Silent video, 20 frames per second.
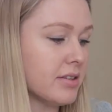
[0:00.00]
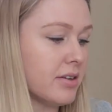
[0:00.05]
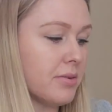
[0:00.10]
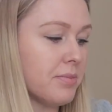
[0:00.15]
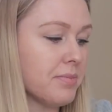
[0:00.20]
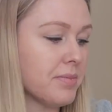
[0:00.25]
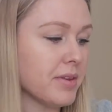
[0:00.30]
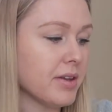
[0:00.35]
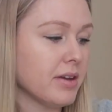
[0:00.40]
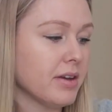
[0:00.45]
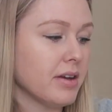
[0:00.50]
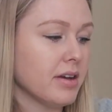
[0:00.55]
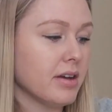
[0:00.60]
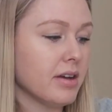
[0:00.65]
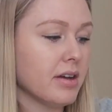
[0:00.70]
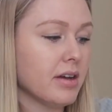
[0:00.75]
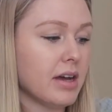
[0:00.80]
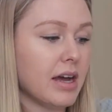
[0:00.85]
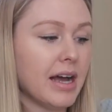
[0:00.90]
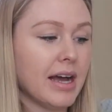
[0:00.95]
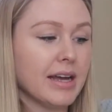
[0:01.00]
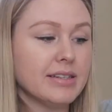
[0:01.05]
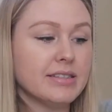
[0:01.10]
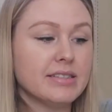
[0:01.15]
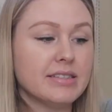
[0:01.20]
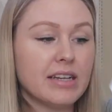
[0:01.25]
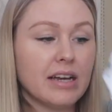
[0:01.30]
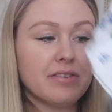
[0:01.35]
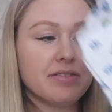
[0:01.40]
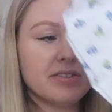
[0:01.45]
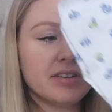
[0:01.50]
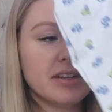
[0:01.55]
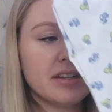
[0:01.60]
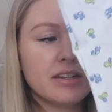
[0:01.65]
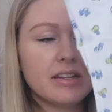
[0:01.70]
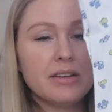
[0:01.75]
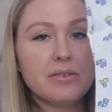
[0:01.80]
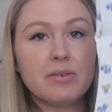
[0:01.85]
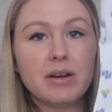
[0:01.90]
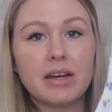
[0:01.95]
So I
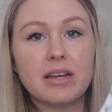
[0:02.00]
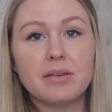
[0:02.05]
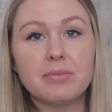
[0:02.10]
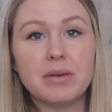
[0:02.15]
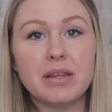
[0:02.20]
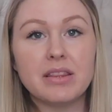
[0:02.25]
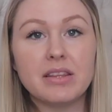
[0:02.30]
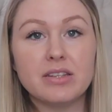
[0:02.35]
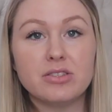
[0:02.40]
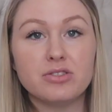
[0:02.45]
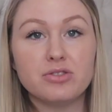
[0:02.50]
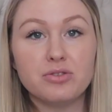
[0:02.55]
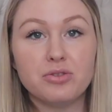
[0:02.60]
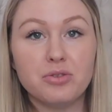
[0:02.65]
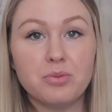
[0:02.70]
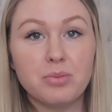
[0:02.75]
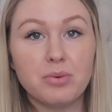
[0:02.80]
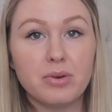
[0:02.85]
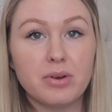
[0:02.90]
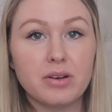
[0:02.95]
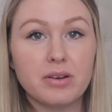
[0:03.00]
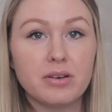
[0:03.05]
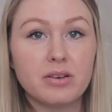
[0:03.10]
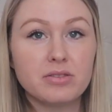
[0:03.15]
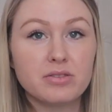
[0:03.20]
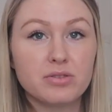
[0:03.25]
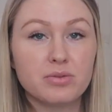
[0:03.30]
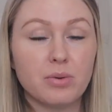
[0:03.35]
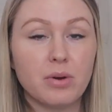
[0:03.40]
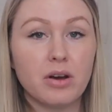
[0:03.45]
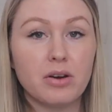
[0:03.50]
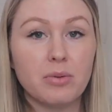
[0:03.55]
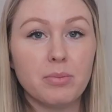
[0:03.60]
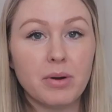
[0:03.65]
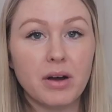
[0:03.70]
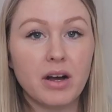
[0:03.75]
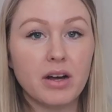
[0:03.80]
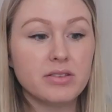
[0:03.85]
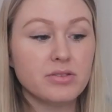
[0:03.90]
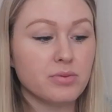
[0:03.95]
definitely recommend these newborn swaddle
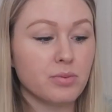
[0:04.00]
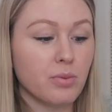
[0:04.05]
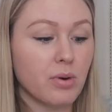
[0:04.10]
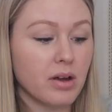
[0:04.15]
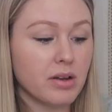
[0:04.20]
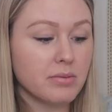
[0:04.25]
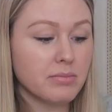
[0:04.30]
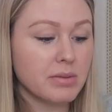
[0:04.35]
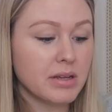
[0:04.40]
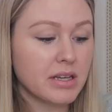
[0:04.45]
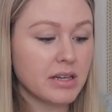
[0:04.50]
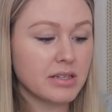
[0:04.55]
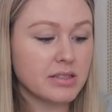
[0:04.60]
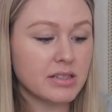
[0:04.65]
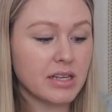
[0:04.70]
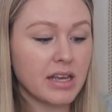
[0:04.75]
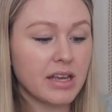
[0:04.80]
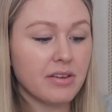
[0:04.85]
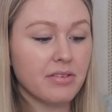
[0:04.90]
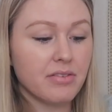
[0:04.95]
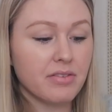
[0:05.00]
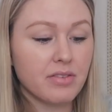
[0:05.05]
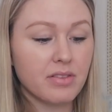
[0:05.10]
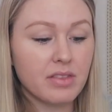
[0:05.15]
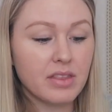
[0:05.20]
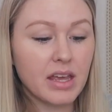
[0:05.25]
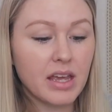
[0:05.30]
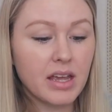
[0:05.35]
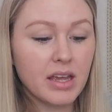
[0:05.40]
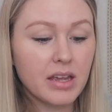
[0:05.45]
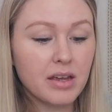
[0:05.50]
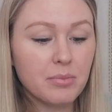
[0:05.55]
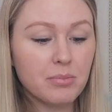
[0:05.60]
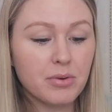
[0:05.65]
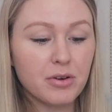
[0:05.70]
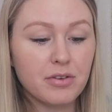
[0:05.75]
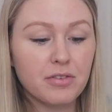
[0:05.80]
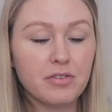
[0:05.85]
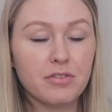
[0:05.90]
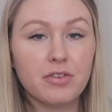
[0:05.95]
pods. One, because if they
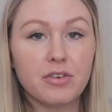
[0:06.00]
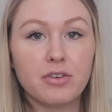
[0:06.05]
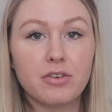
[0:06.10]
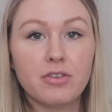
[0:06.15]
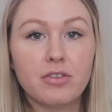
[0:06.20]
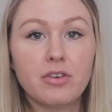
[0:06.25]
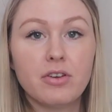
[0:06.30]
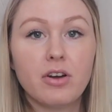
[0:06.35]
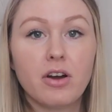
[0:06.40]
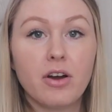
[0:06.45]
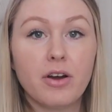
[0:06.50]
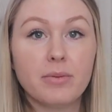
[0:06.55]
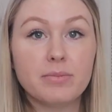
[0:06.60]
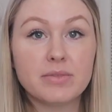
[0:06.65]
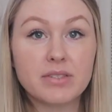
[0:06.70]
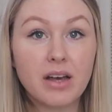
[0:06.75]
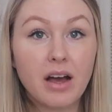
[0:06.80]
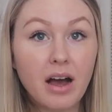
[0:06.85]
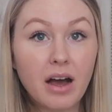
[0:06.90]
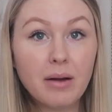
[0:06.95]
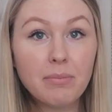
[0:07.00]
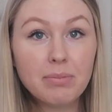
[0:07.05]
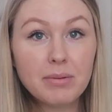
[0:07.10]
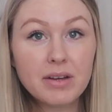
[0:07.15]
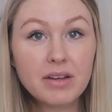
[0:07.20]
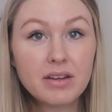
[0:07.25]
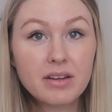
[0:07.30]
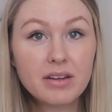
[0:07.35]
prefer their arms up